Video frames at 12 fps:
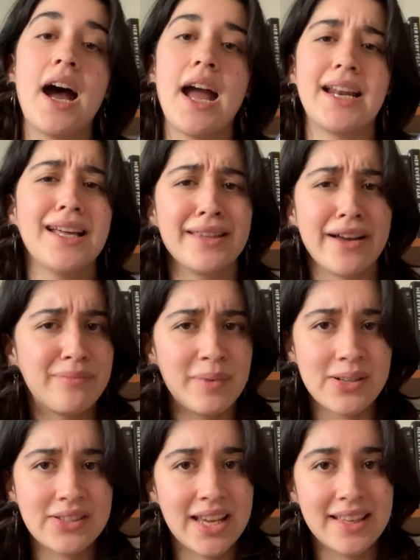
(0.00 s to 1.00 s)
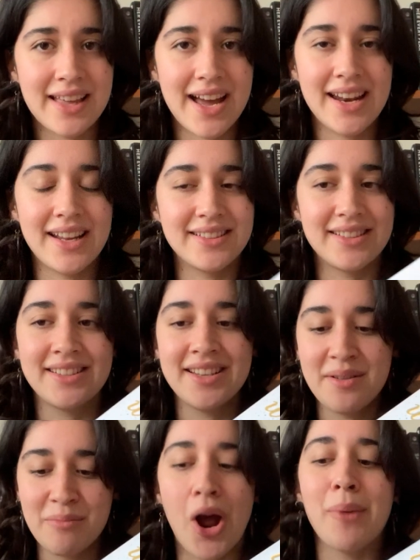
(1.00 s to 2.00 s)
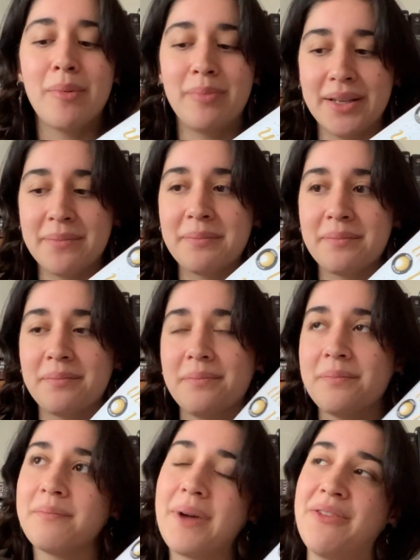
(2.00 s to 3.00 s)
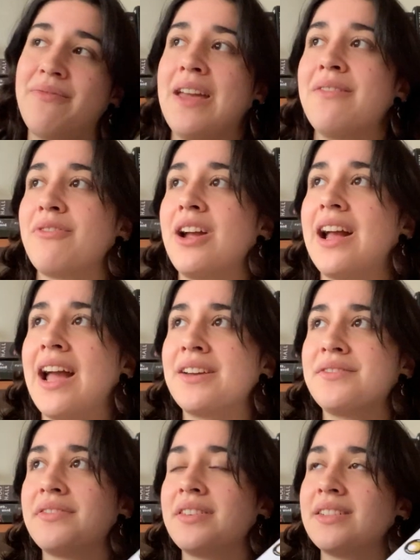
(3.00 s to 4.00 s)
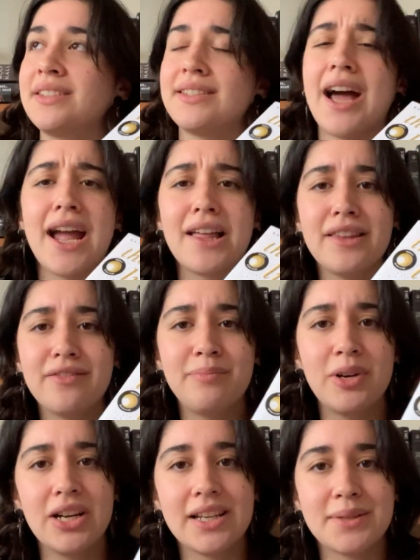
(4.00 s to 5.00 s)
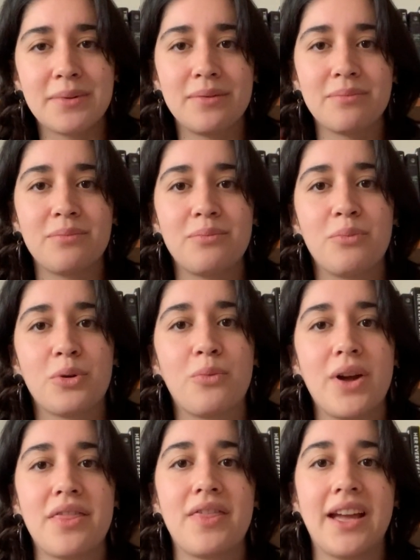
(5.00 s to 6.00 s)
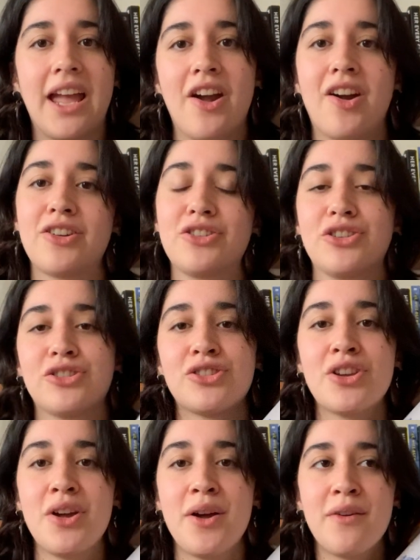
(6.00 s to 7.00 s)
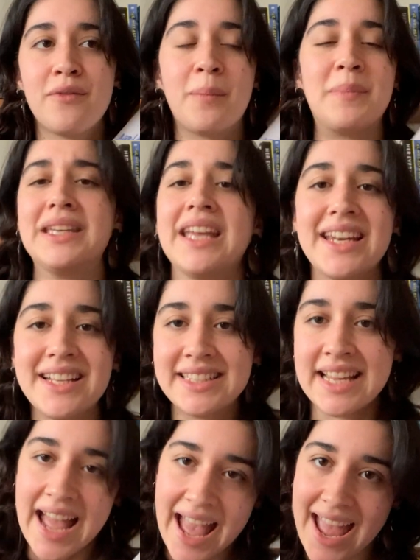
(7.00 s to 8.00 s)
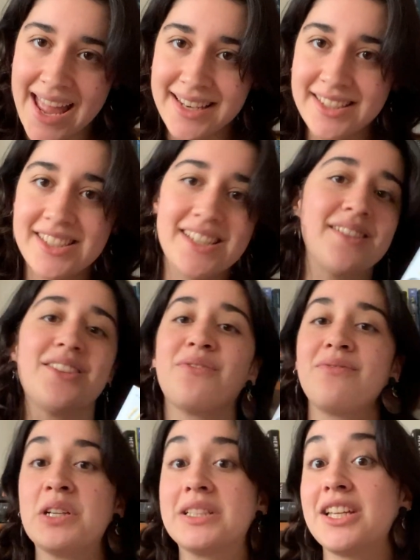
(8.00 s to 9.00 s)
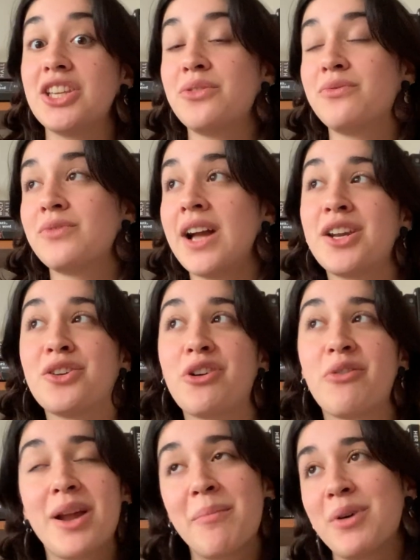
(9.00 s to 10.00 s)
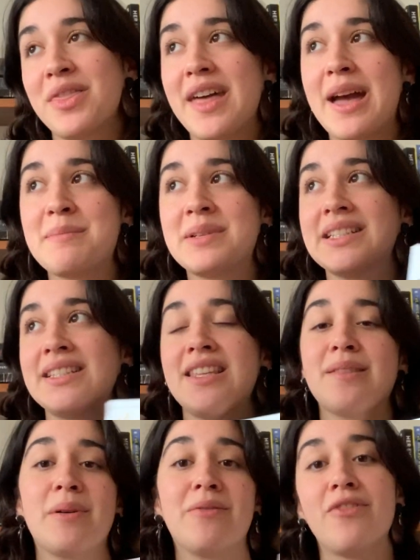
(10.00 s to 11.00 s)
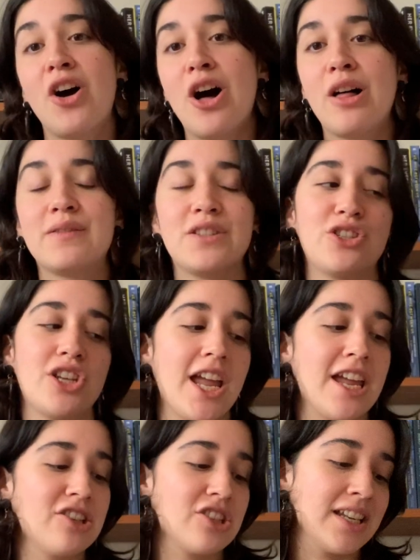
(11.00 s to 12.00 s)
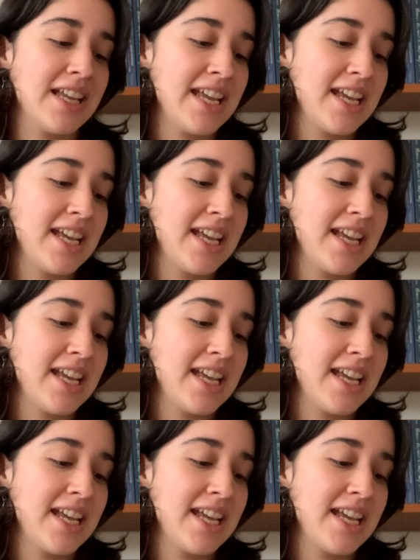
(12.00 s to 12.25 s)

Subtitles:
And I love books like that. It's probably my favorite kind of style of book, is when we're with the characters from beginning to end, and you feel like you've kind of grown up with them and see them evolve and change. And